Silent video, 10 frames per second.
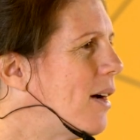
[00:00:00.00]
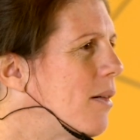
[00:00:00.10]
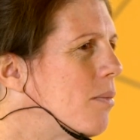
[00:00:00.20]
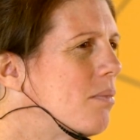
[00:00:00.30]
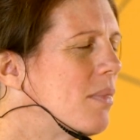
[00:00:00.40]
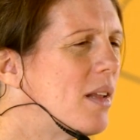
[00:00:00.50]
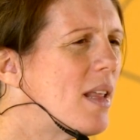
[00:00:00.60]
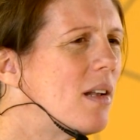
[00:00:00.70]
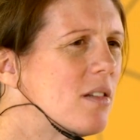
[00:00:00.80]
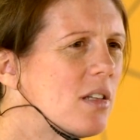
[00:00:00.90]
And
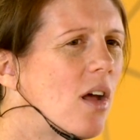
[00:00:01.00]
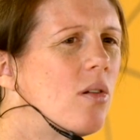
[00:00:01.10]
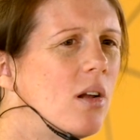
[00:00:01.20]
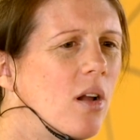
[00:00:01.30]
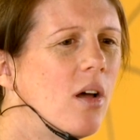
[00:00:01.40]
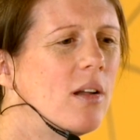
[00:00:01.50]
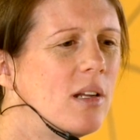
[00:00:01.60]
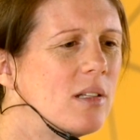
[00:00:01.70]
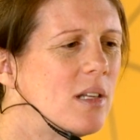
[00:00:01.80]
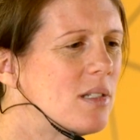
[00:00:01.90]
then slowly
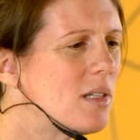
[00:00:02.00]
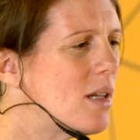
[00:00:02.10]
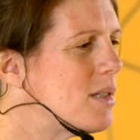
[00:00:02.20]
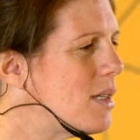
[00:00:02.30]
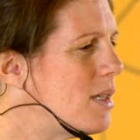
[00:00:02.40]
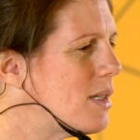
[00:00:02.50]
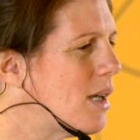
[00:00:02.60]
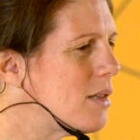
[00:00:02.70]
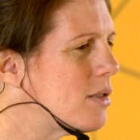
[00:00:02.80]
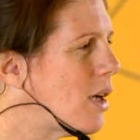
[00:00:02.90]
learning the incidences
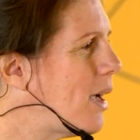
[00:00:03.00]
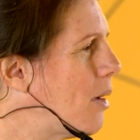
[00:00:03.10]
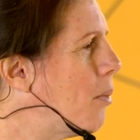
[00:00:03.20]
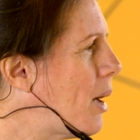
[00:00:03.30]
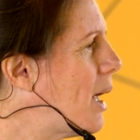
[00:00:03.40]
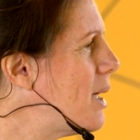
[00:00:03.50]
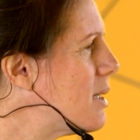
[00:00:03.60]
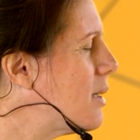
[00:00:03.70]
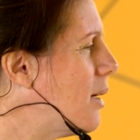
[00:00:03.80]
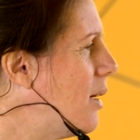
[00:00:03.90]
that had taken
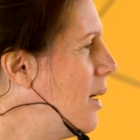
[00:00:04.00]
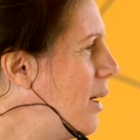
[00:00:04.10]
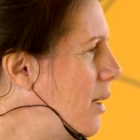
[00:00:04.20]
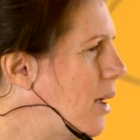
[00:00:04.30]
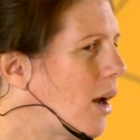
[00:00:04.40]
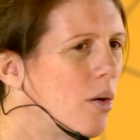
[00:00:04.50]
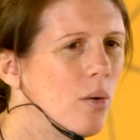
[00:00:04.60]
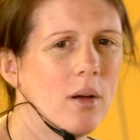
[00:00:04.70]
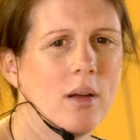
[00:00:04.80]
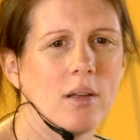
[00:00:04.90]
place that, you
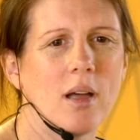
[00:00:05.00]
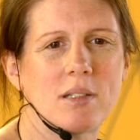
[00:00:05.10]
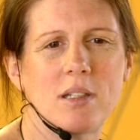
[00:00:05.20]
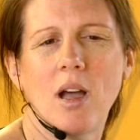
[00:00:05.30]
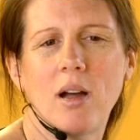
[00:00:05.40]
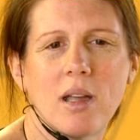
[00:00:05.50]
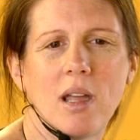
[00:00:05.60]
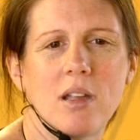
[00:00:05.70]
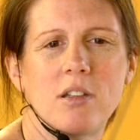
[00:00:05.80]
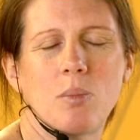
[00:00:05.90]
know, as a young
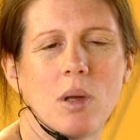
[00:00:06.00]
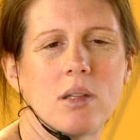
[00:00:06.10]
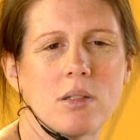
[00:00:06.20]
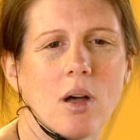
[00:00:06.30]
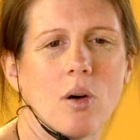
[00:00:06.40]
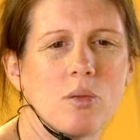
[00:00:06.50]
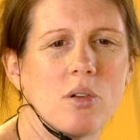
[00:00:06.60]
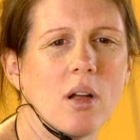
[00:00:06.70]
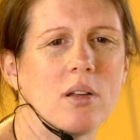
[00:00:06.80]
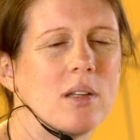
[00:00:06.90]
kid, you're being
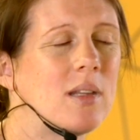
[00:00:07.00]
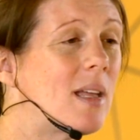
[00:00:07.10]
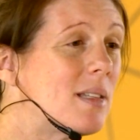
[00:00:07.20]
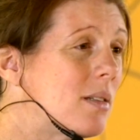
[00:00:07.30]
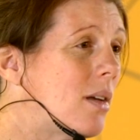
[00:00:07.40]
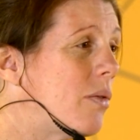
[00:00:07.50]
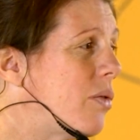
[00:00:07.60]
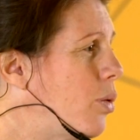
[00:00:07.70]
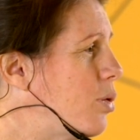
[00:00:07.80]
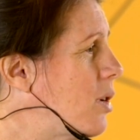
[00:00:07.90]
told, you know, your dad's,
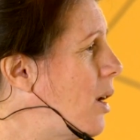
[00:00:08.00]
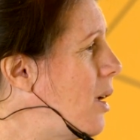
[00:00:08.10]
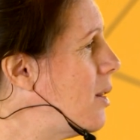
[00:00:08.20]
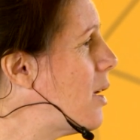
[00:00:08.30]
unfortunately,